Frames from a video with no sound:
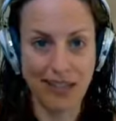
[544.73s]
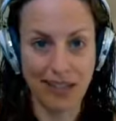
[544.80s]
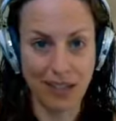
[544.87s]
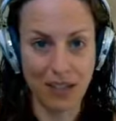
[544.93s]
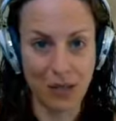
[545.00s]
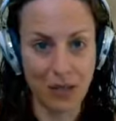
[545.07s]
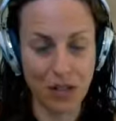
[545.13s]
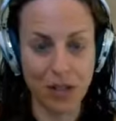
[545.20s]

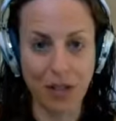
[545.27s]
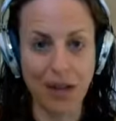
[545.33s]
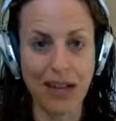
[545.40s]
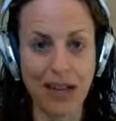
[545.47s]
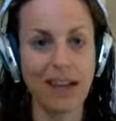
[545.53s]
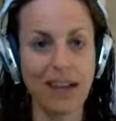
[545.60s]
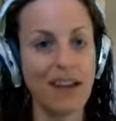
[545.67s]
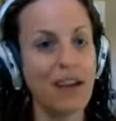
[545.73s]
to a
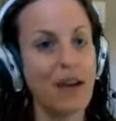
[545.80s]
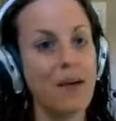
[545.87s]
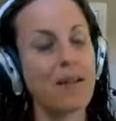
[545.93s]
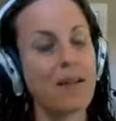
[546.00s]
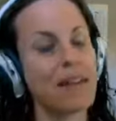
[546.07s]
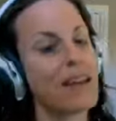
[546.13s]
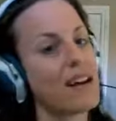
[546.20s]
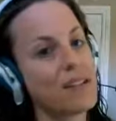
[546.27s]
degree. But
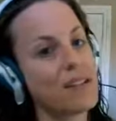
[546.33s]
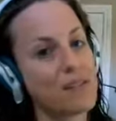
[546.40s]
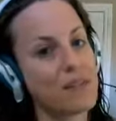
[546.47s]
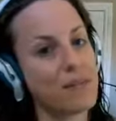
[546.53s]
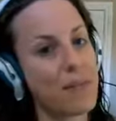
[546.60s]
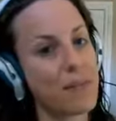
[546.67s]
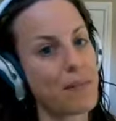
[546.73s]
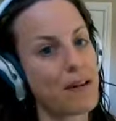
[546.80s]
then I also
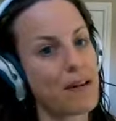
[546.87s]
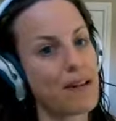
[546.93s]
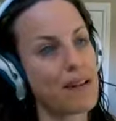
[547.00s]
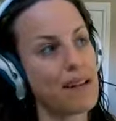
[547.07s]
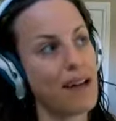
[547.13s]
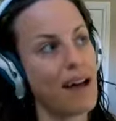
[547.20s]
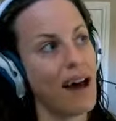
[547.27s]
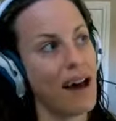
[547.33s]
remembered
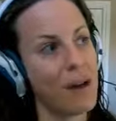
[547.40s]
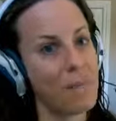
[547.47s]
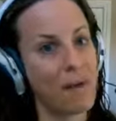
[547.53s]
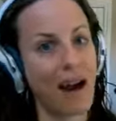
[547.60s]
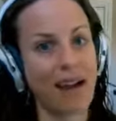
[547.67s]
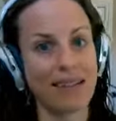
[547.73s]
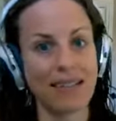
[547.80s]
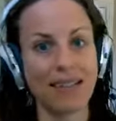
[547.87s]
I'm
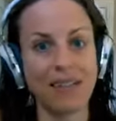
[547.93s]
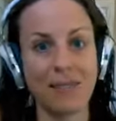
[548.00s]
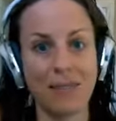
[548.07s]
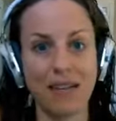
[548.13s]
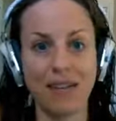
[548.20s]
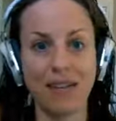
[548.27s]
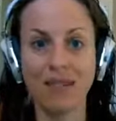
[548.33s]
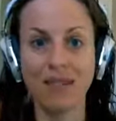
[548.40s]
practicing
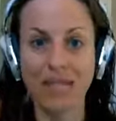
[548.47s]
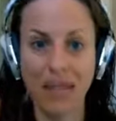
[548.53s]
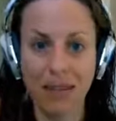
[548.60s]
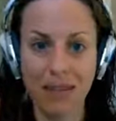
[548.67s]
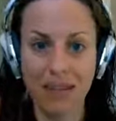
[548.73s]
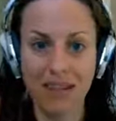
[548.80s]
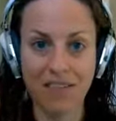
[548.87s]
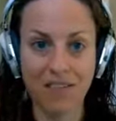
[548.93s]
being
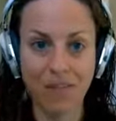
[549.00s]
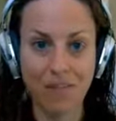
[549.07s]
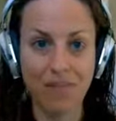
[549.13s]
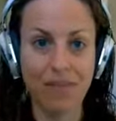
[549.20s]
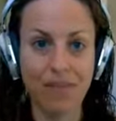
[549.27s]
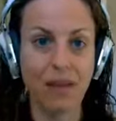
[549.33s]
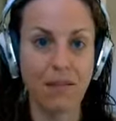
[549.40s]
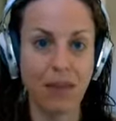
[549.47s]
receptive.
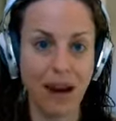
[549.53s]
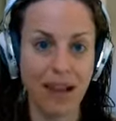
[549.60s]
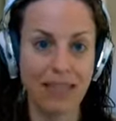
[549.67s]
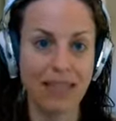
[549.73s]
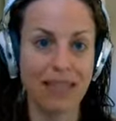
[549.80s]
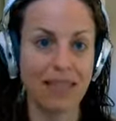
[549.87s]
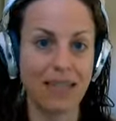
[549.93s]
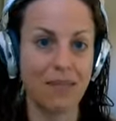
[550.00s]
I'm
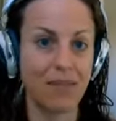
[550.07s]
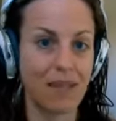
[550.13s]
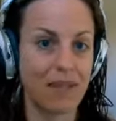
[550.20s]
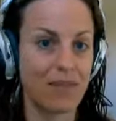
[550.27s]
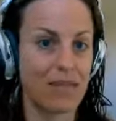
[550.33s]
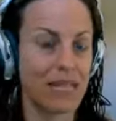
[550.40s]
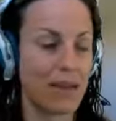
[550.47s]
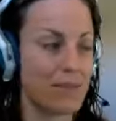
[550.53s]
practicing being
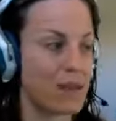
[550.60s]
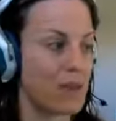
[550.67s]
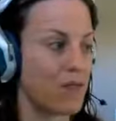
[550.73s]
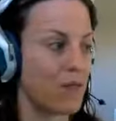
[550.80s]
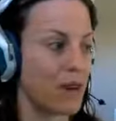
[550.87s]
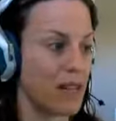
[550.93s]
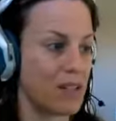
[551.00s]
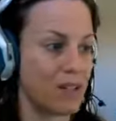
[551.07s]
receptive
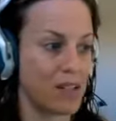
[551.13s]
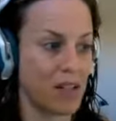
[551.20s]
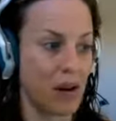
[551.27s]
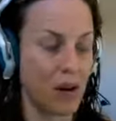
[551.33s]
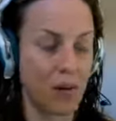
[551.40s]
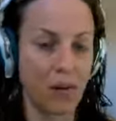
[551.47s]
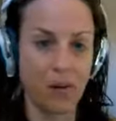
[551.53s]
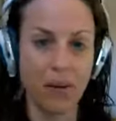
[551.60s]
when I just
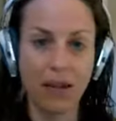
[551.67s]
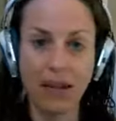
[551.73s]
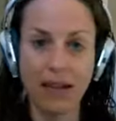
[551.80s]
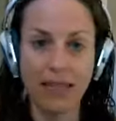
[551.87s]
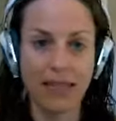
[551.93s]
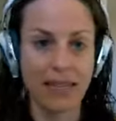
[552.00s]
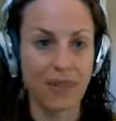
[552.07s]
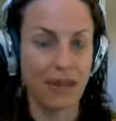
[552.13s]
go
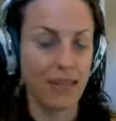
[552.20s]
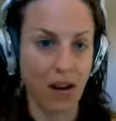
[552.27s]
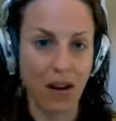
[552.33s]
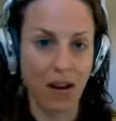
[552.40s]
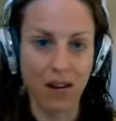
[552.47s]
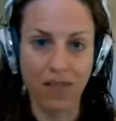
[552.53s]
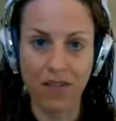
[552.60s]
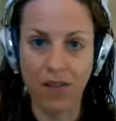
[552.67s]
take my
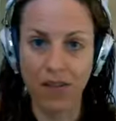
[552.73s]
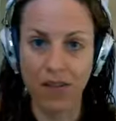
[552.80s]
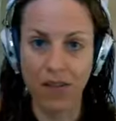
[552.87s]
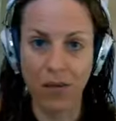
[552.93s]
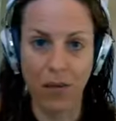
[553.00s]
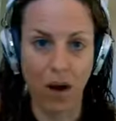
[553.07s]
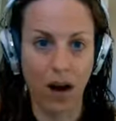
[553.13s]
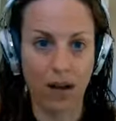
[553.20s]
dog for a
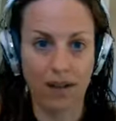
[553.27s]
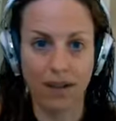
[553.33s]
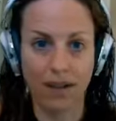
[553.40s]
walk,